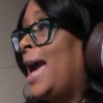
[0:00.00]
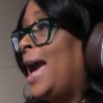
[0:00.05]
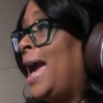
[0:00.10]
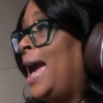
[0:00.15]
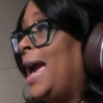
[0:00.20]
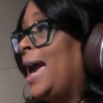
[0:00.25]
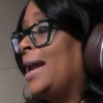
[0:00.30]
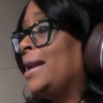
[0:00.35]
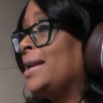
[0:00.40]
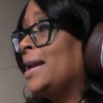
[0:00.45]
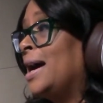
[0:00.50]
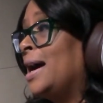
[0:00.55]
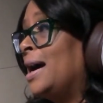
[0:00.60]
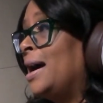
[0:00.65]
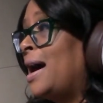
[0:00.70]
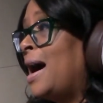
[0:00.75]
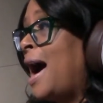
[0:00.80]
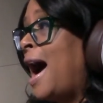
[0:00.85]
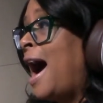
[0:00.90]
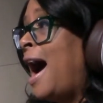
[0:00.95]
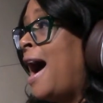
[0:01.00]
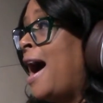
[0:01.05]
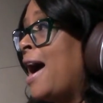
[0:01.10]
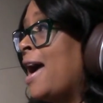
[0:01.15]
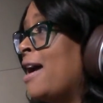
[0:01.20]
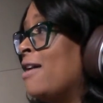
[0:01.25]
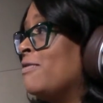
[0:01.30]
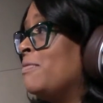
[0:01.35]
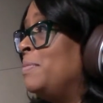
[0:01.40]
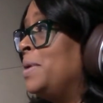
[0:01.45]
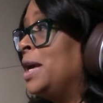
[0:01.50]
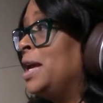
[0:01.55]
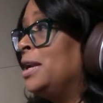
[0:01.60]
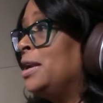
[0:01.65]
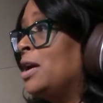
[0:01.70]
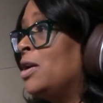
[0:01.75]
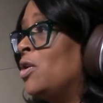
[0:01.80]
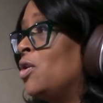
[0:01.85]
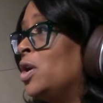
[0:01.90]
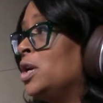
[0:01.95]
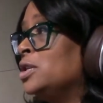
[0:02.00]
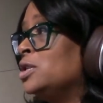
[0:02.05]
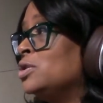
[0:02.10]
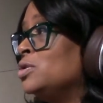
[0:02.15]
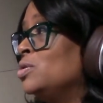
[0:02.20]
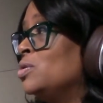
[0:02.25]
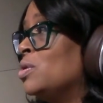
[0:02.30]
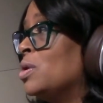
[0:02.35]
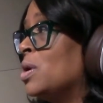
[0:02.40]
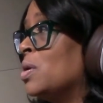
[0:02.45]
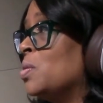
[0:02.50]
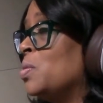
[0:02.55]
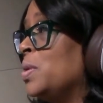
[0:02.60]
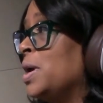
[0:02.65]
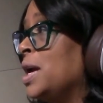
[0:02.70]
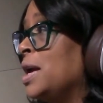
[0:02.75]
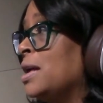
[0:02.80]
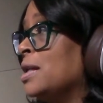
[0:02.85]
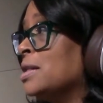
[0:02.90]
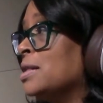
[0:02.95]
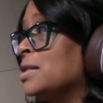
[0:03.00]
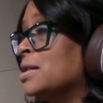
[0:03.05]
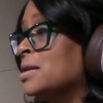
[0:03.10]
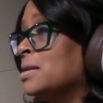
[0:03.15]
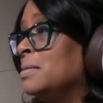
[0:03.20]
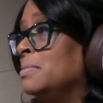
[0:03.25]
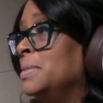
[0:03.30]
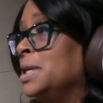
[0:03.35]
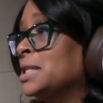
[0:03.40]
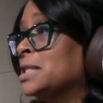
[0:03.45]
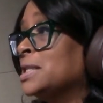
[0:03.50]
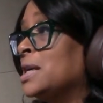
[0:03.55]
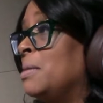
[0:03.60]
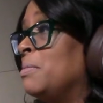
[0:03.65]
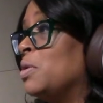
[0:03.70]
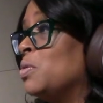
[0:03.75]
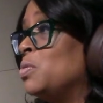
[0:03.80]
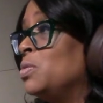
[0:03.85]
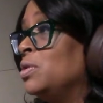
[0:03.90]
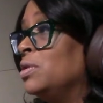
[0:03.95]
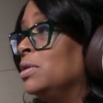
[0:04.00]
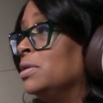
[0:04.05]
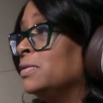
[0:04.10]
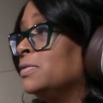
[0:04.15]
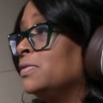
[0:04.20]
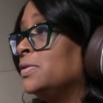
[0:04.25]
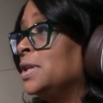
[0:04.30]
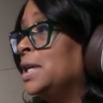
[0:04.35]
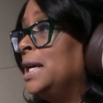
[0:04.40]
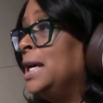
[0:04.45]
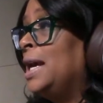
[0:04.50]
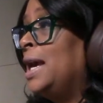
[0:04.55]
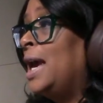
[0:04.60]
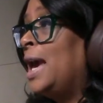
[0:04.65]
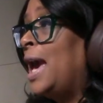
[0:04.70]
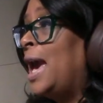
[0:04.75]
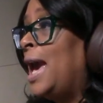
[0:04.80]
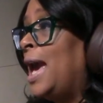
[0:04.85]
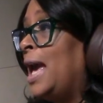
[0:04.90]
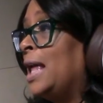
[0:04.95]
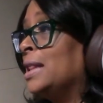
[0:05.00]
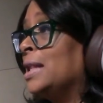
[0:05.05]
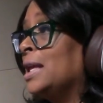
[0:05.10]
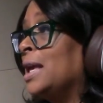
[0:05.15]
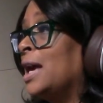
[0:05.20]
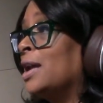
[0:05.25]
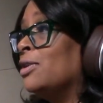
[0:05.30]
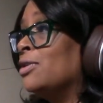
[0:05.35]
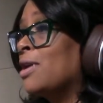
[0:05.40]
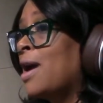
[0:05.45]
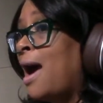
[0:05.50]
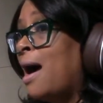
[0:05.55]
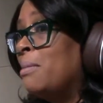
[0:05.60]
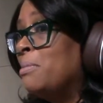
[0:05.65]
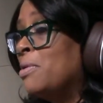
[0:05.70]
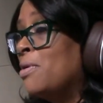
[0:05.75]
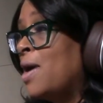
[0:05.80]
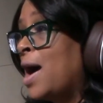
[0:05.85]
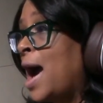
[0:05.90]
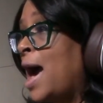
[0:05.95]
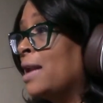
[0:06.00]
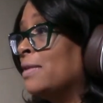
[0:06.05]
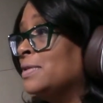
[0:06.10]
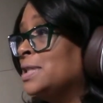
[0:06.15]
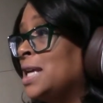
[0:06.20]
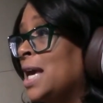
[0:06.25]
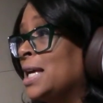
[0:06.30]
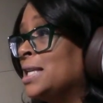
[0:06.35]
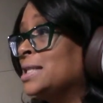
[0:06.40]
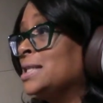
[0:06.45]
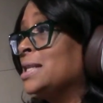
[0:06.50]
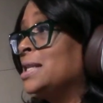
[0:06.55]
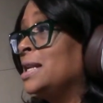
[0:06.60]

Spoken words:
And I have been on tour with Miss Summer Wolf and the Ghetto Cowboy out of Texas and